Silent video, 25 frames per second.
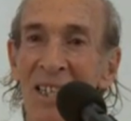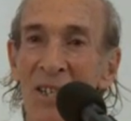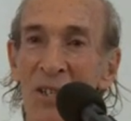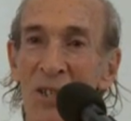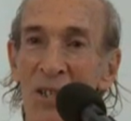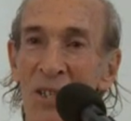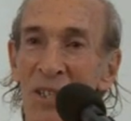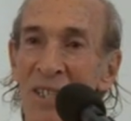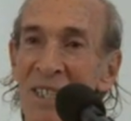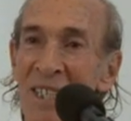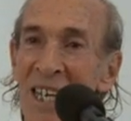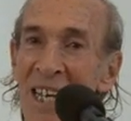
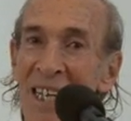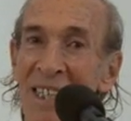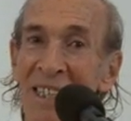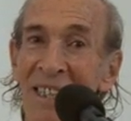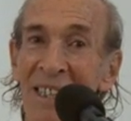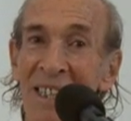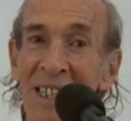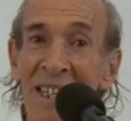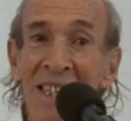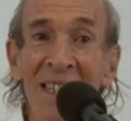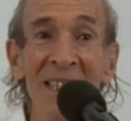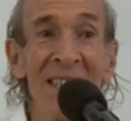she
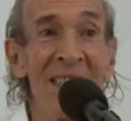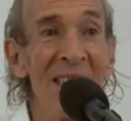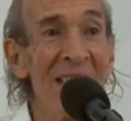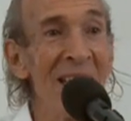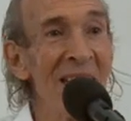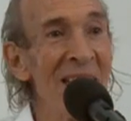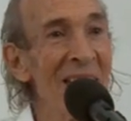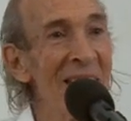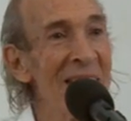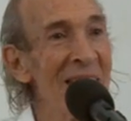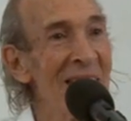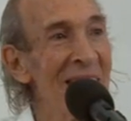said, this
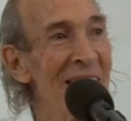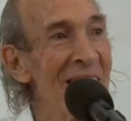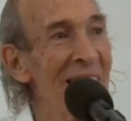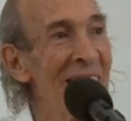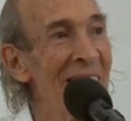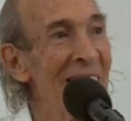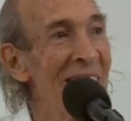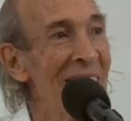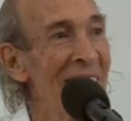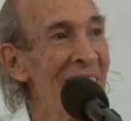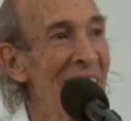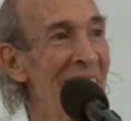is
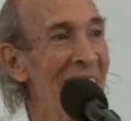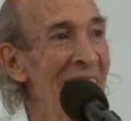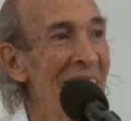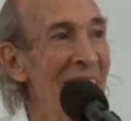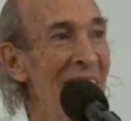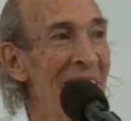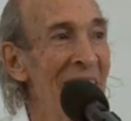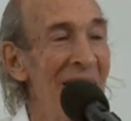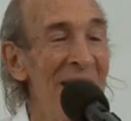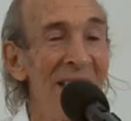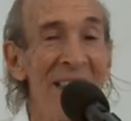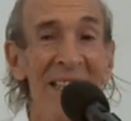
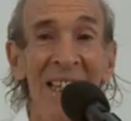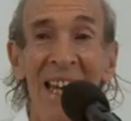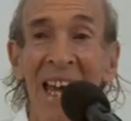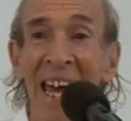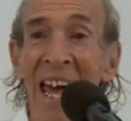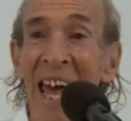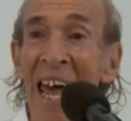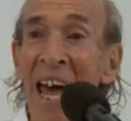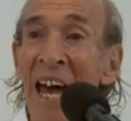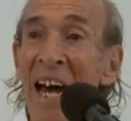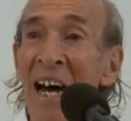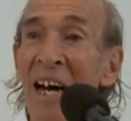the
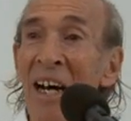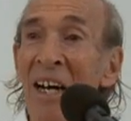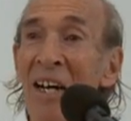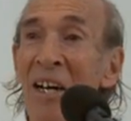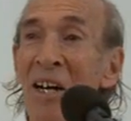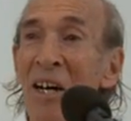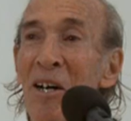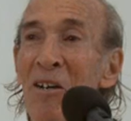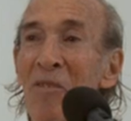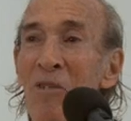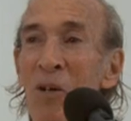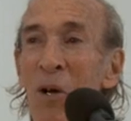
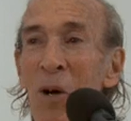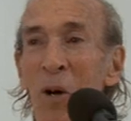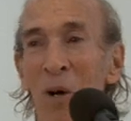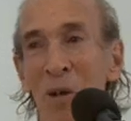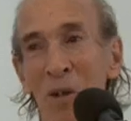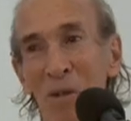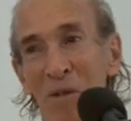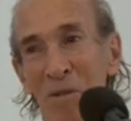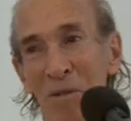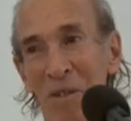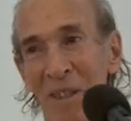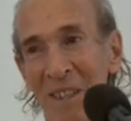air of
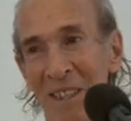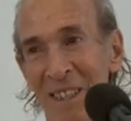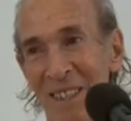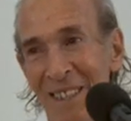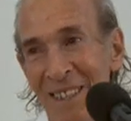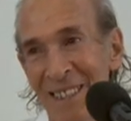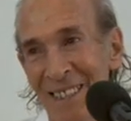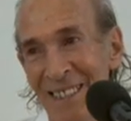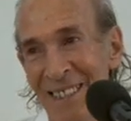Aurobindo.